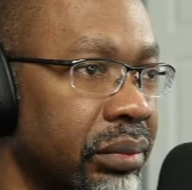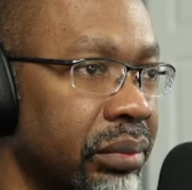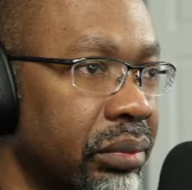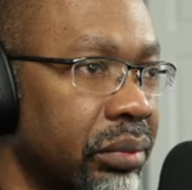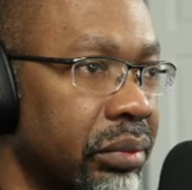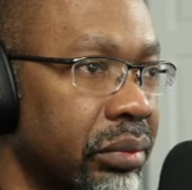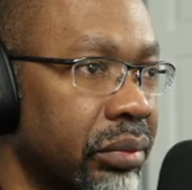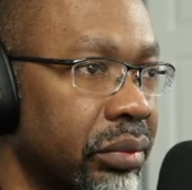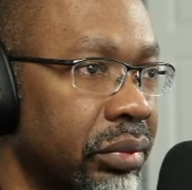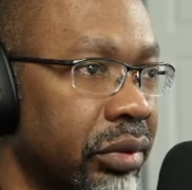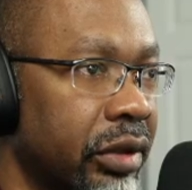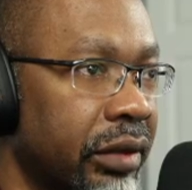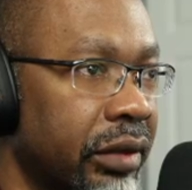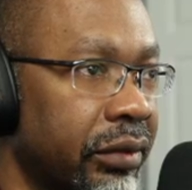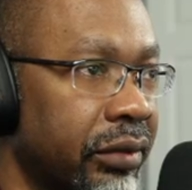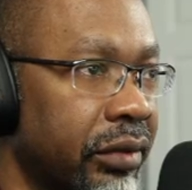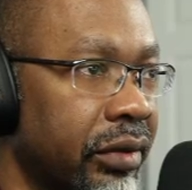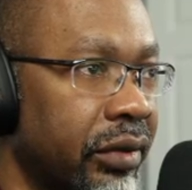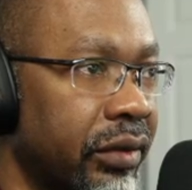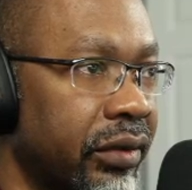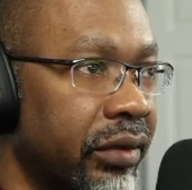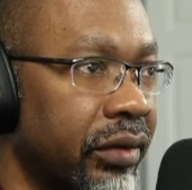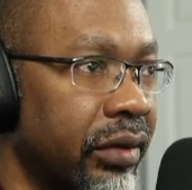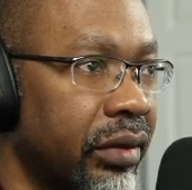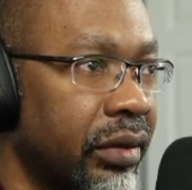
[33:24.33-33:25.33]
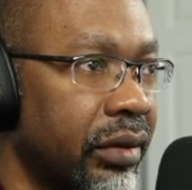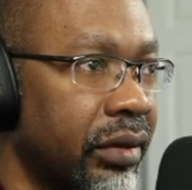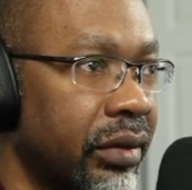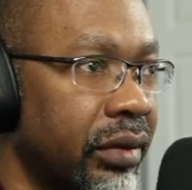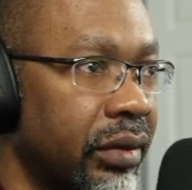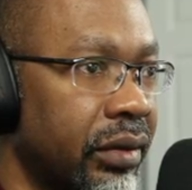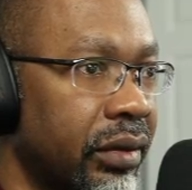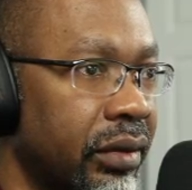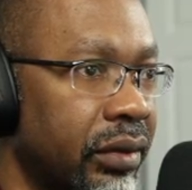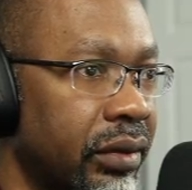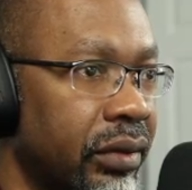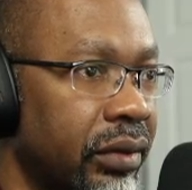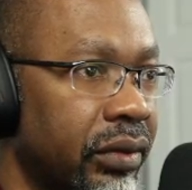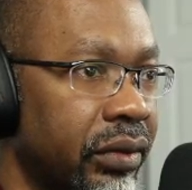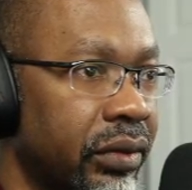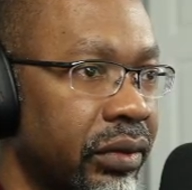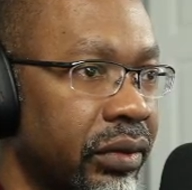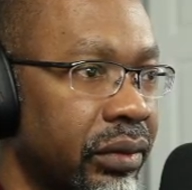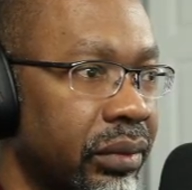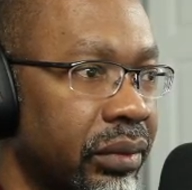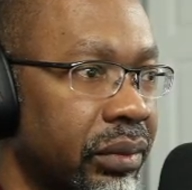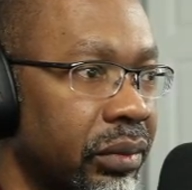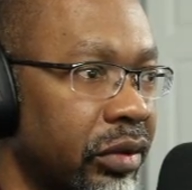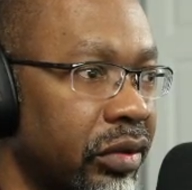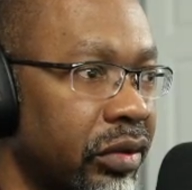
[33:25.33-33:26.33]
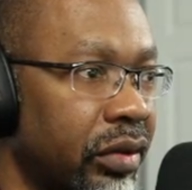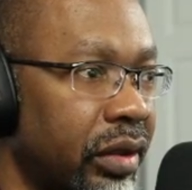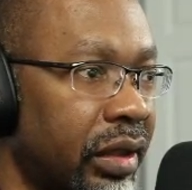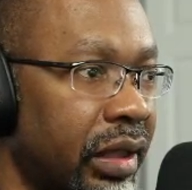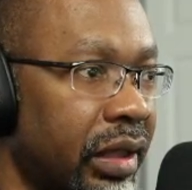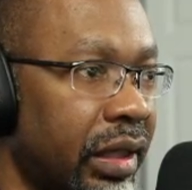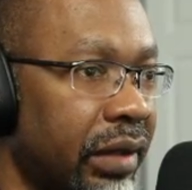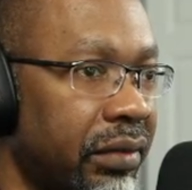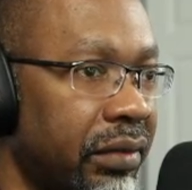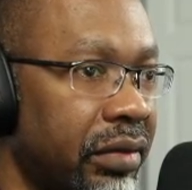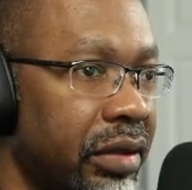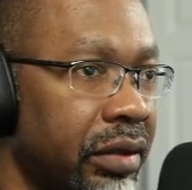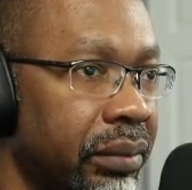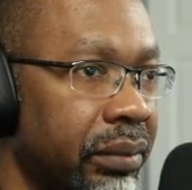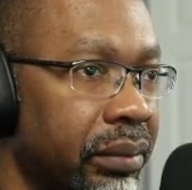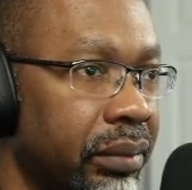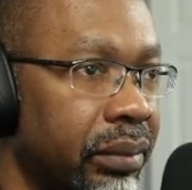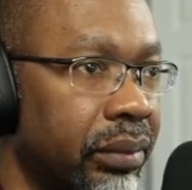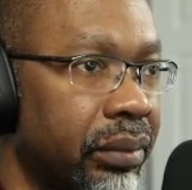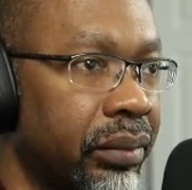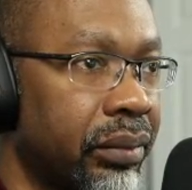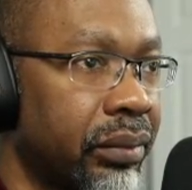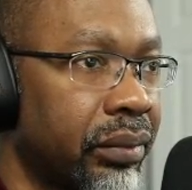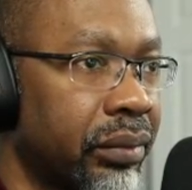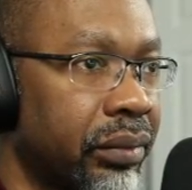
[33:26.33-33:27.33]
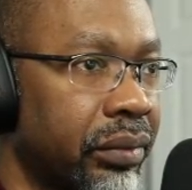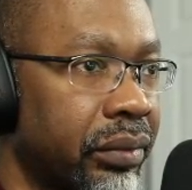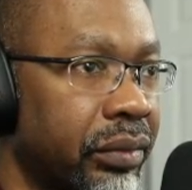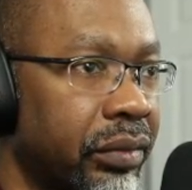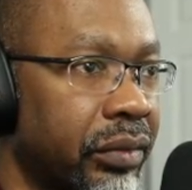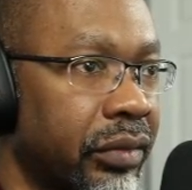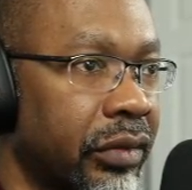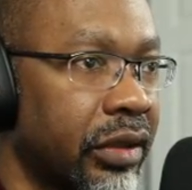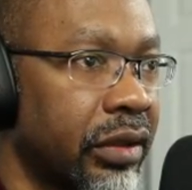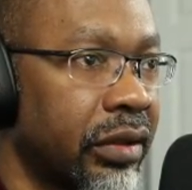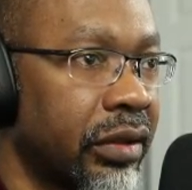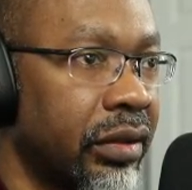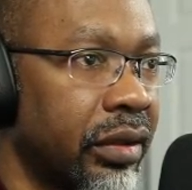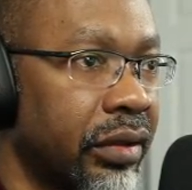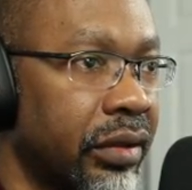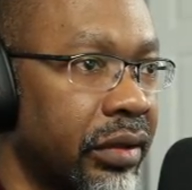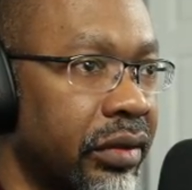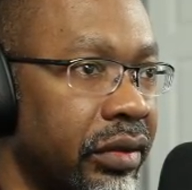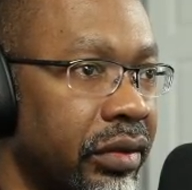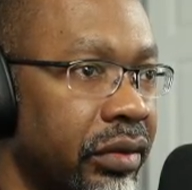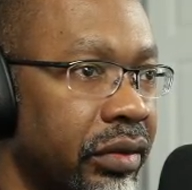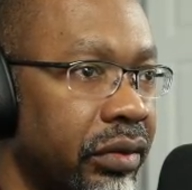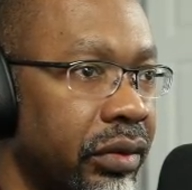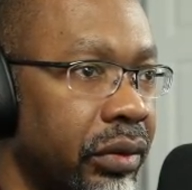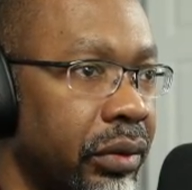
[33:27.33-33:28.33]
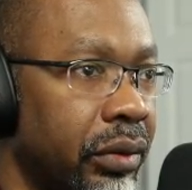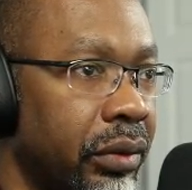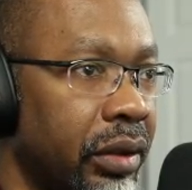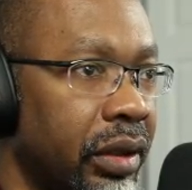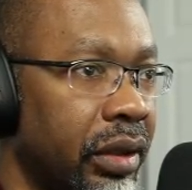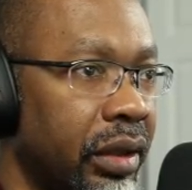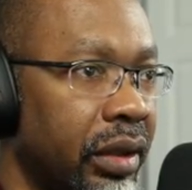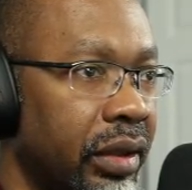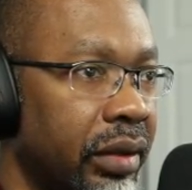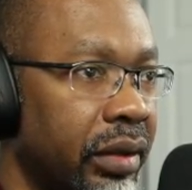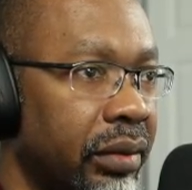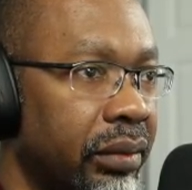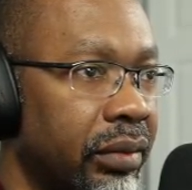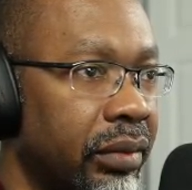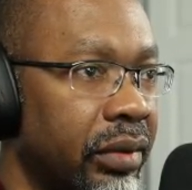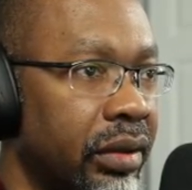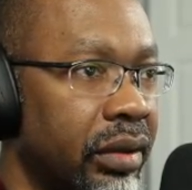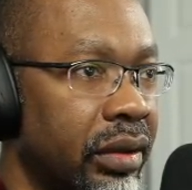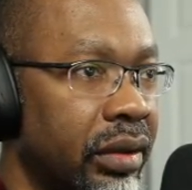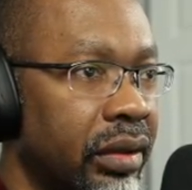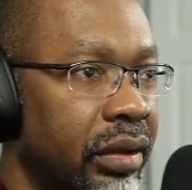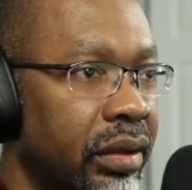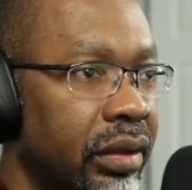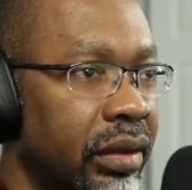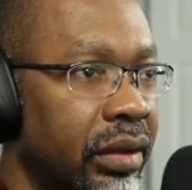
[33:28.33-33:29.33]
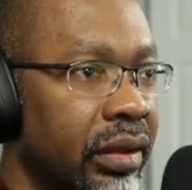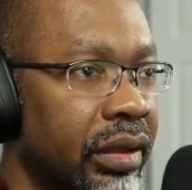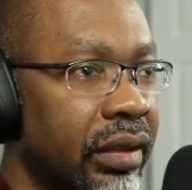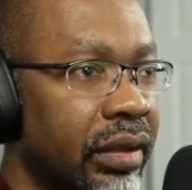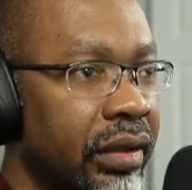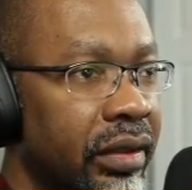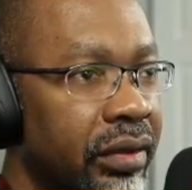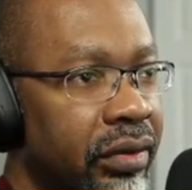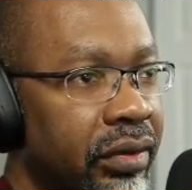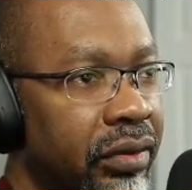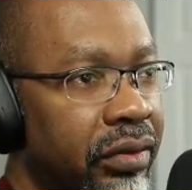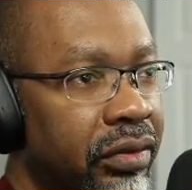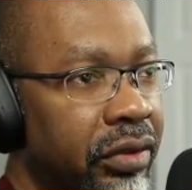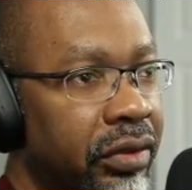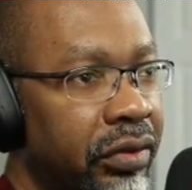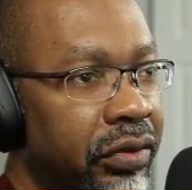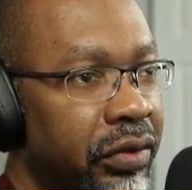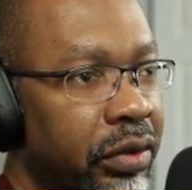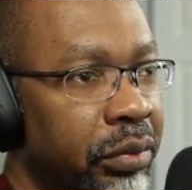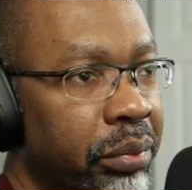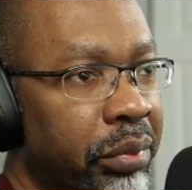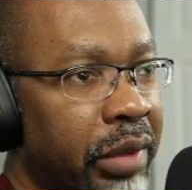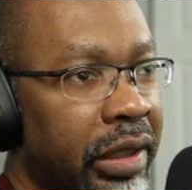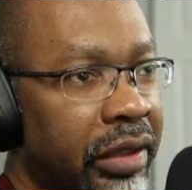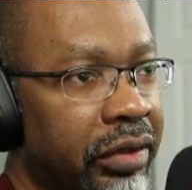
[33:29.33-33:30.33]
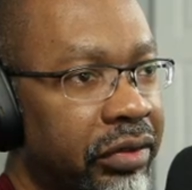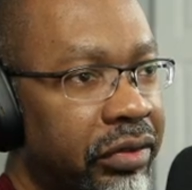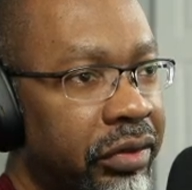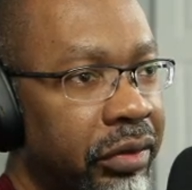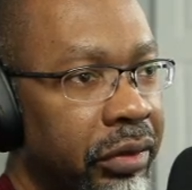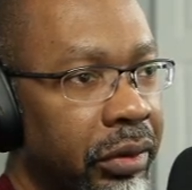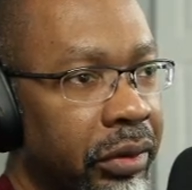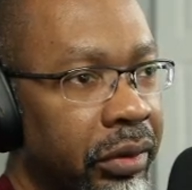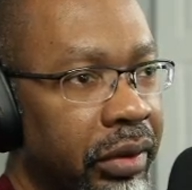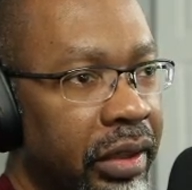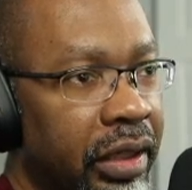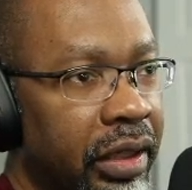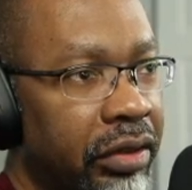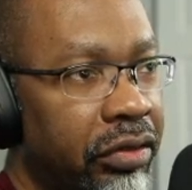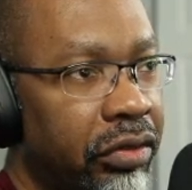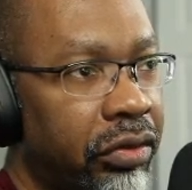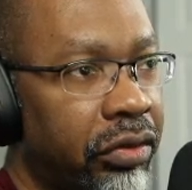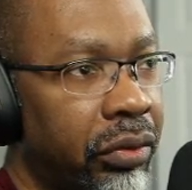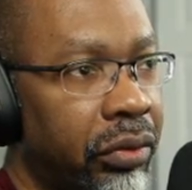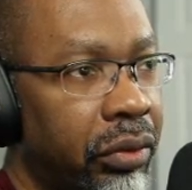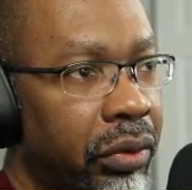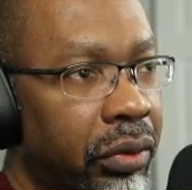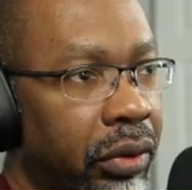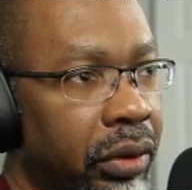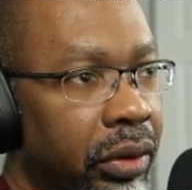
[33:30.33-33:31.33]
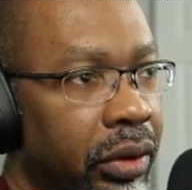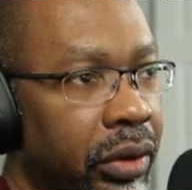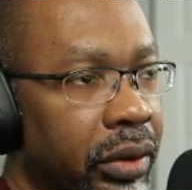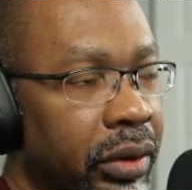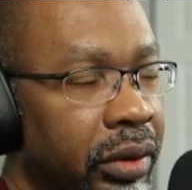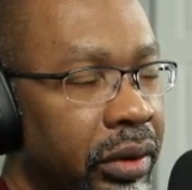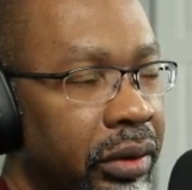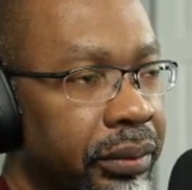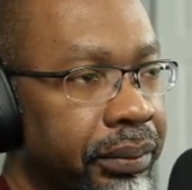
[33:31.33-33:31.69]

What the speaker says: preferences, which I haven't looked into yet. This is just to make sure that your